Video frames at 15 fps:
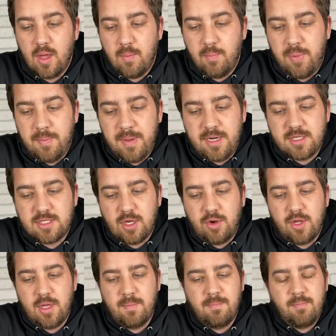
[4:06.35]
But
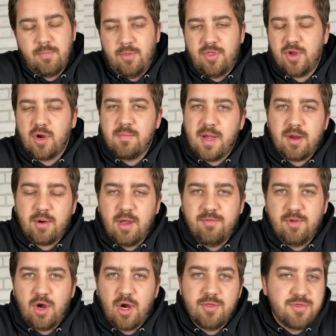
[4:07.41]
Minnesota, they're in my
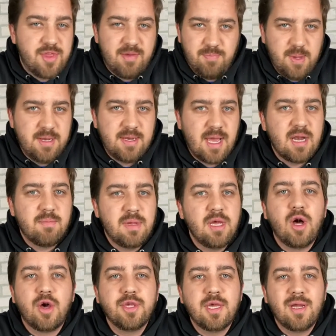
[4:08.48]
graveyard. They've been dead to me
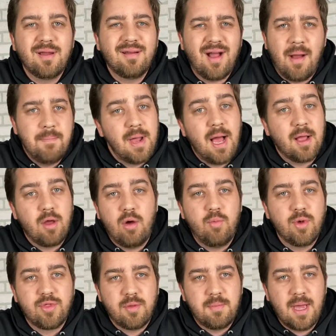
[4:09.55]
all year. I'm not going
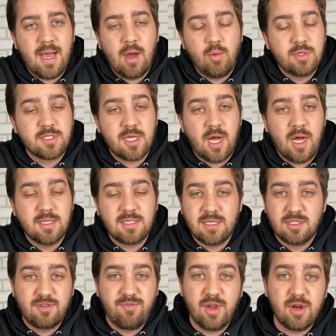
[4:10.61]
with them now. Wisconsin
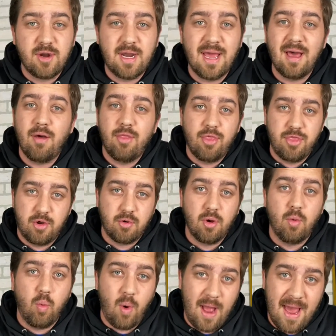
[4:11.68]
has figured it out. They're a
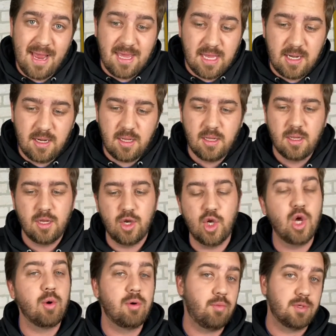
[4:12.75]
wagon.
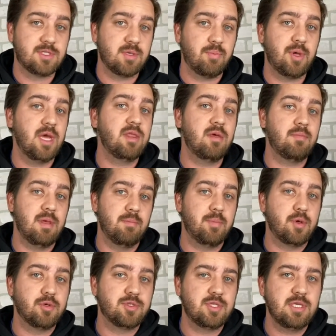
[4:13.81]
No one wants to play them in
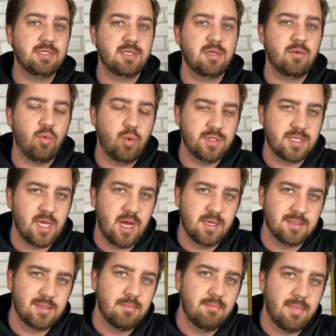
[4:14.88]
bowl season.
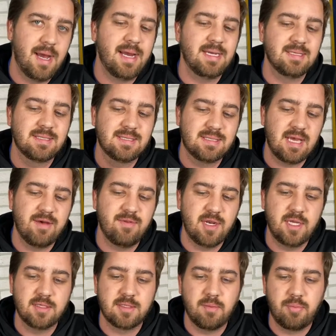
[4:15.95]
Wisconsin -7
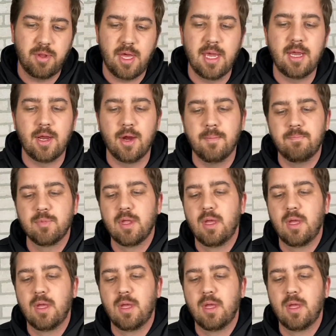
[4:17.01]
is the play here.